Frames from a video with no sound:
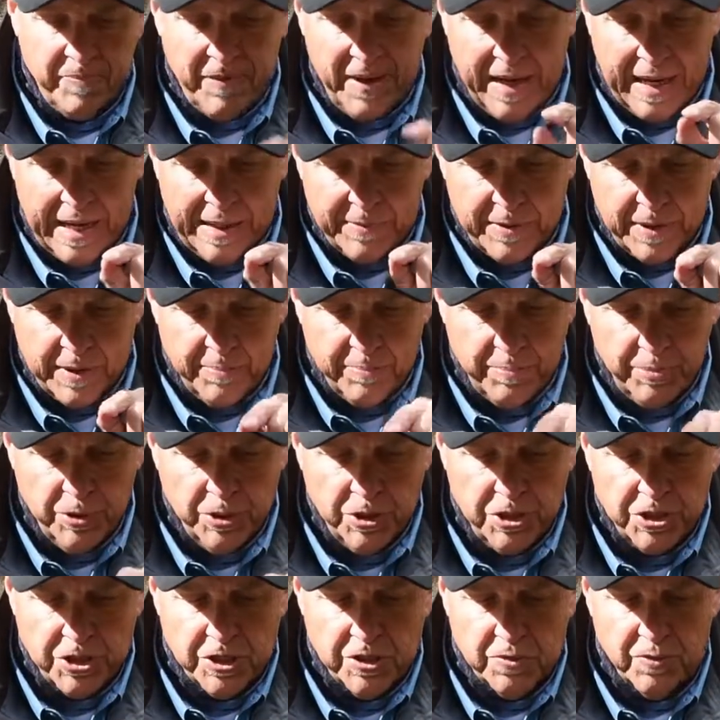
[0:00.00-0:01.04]
and I'm going to
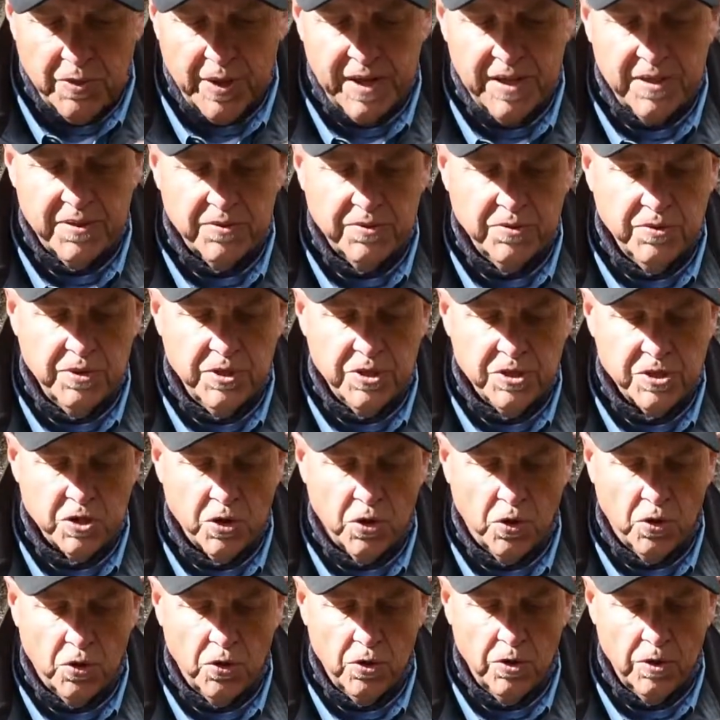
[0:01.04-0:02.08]
push it right through this
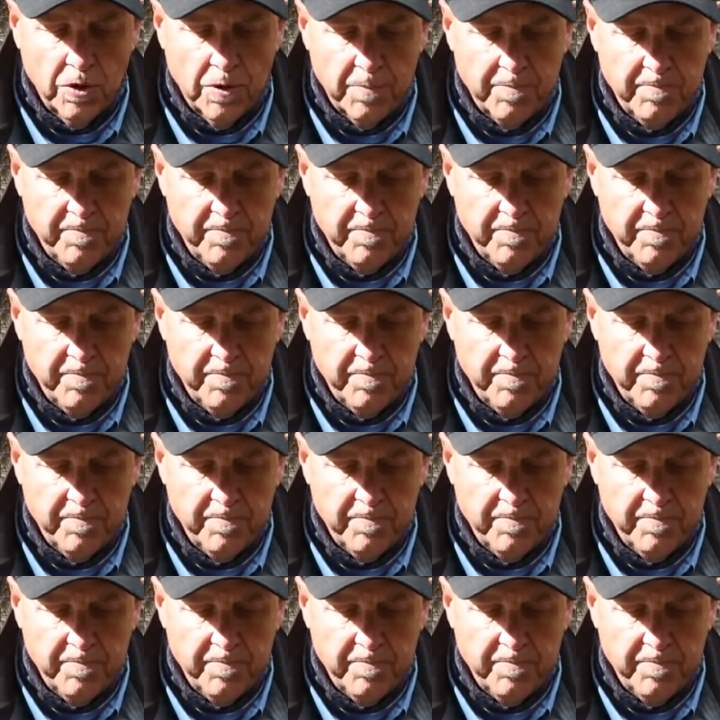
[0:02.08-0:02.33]
hole